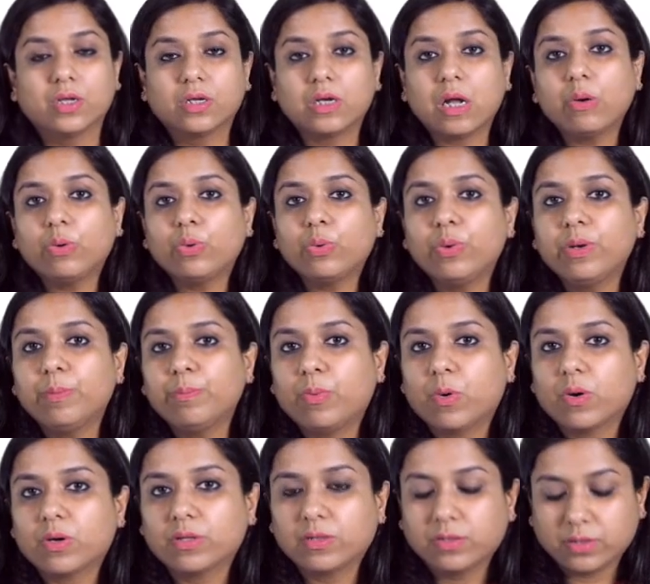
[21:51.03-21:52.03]
Now, two
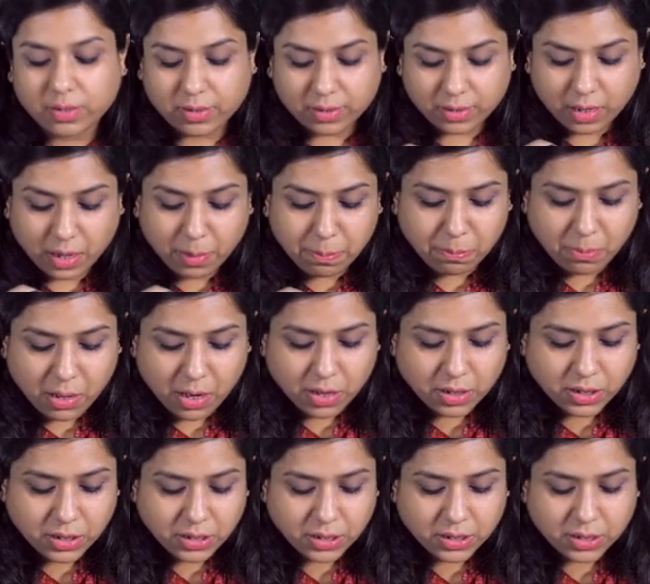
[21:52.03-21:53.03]
important things. A
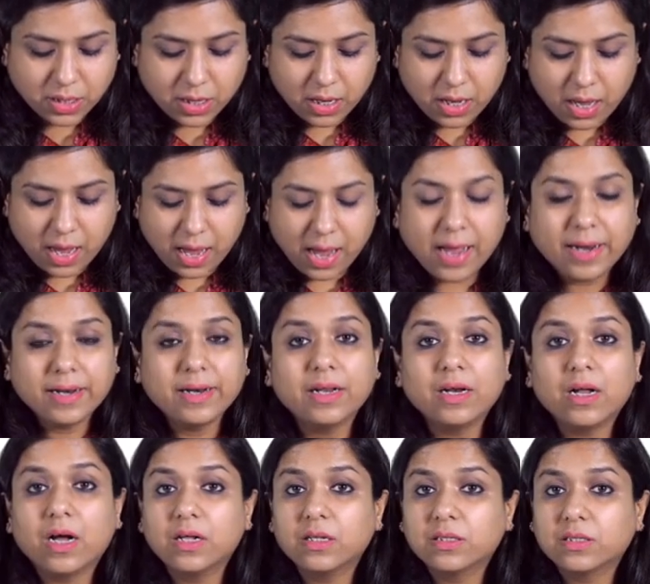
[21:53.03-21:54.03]
mass and
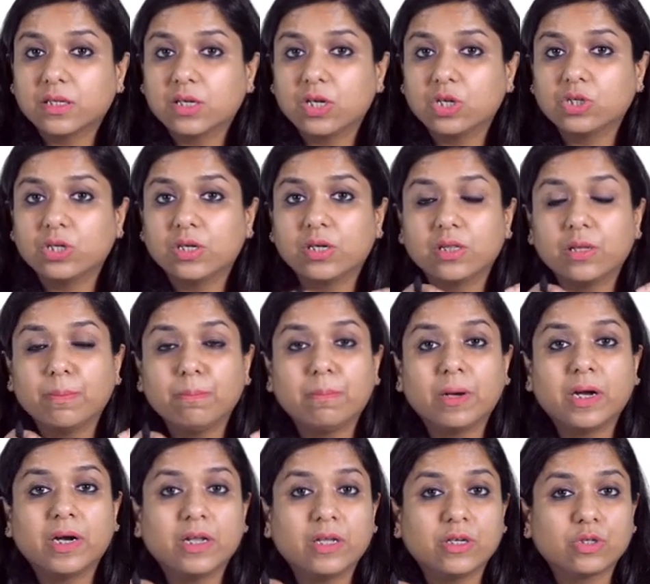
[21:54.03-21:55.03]
an ulceration in the
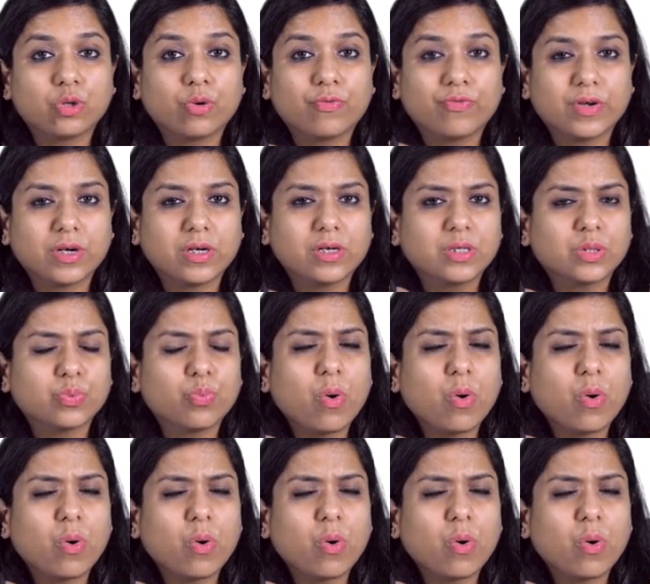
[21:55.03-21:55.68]
mid-esophagus.